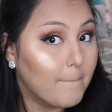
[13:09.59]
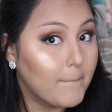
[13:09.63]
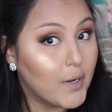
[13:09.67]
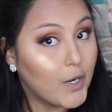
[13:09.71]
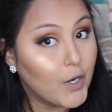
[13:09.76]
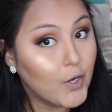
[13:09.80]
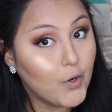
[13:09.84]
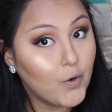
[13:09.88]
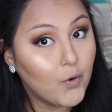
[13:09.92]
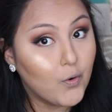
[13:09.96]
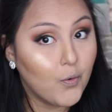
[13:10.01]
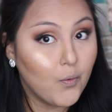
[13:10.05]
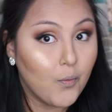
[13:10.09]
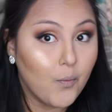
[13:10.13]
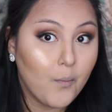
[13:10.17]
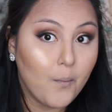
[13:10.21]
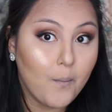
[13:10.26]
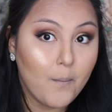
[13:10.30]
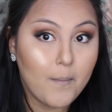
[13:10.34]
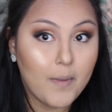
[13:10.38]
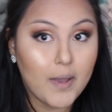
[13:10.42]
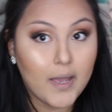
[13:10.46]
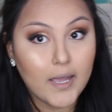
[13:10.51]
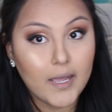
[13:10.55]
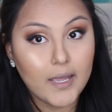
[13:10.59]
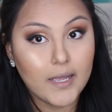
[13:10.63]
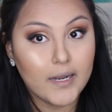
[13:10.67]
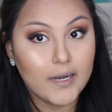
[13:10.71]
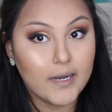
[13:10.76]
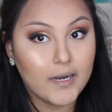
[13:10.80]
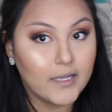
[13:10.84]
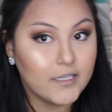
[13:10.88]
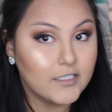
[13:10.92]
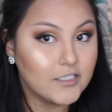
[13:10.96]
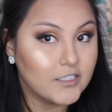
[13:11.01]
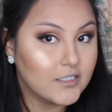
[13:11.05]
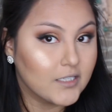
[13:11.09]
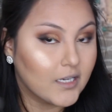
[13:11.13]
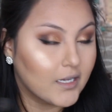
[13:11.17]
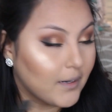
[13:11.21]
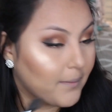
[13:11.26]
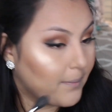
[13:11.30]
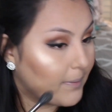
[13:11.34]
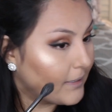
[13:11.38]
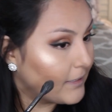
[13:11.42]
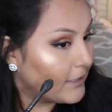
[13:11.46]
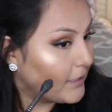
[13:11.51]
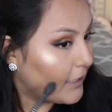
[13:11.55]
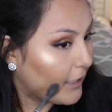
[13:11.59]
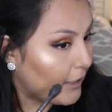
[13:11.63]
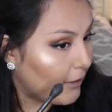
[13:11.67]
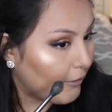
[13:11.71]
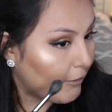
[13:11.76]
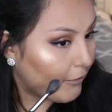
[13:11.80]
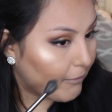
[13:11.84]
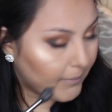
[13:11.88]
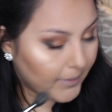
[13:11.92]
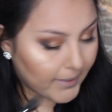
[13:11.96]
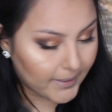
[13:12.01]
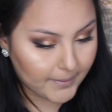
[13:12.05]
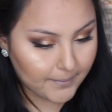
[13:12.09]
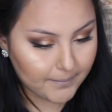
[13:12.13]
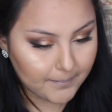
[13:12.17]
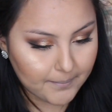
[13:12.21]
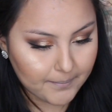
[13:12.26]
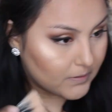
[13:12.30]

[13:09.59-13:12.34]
Boomin'. I just got to blend it out a little bit.